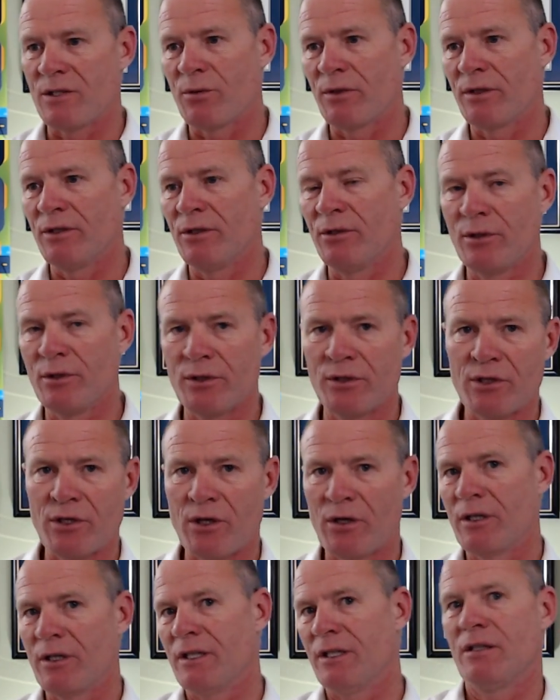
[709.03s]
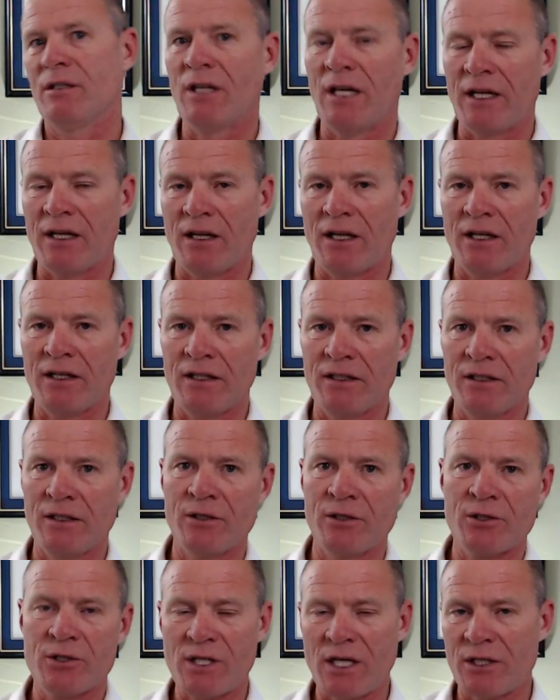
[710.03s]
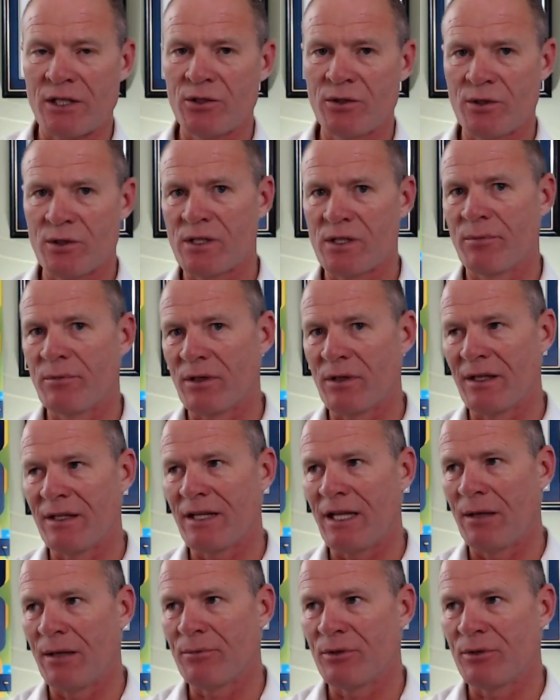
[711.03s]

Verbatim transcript: whether you can turn in at an intersection or something like that,